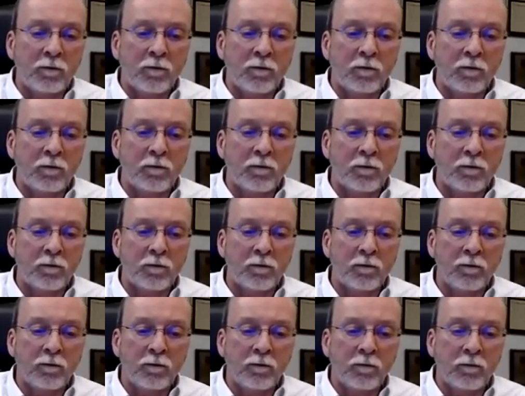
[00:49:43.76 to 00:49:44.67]

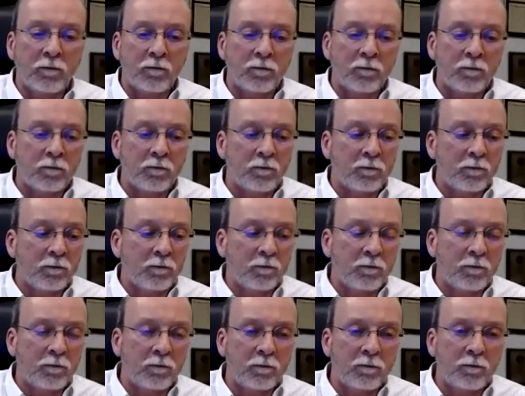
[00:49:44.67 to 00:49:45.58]

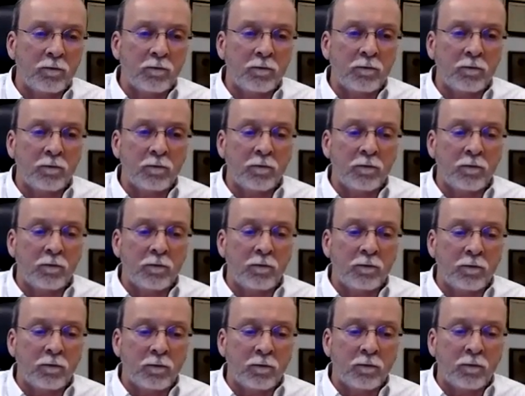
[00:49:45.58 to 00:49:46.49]

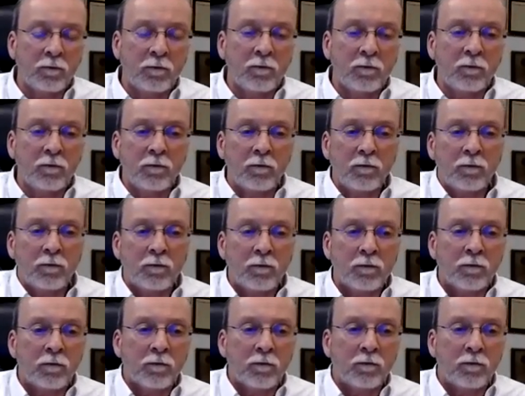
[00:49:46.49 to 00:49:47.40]

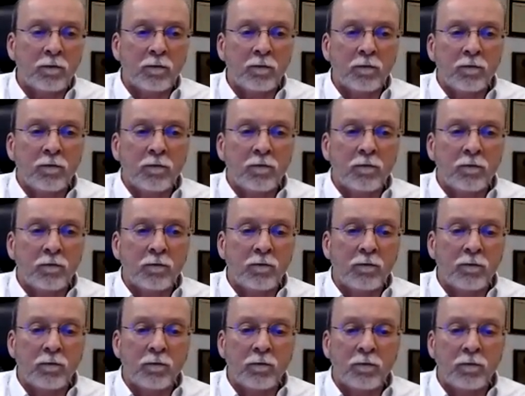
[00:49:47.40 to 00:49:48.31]

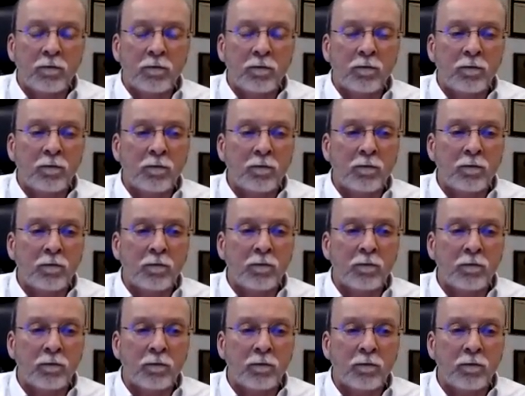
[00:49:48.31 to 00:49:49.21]

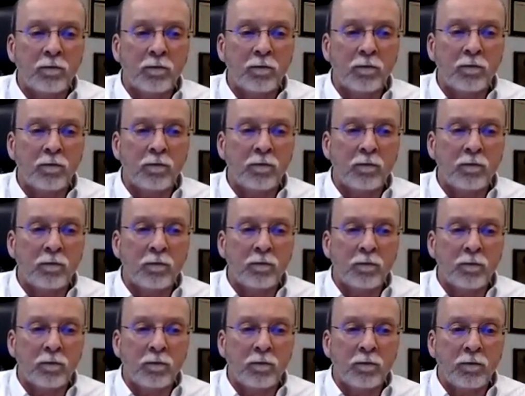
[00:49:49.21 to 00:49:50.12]

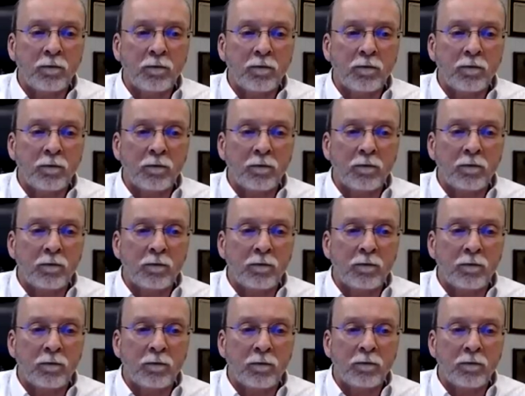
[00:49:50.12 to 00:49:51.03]

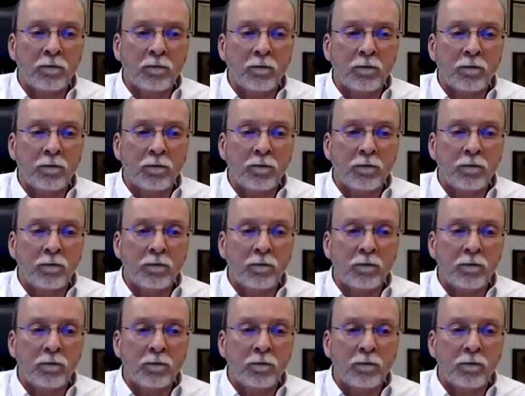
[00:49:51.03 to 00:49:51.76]
(silent)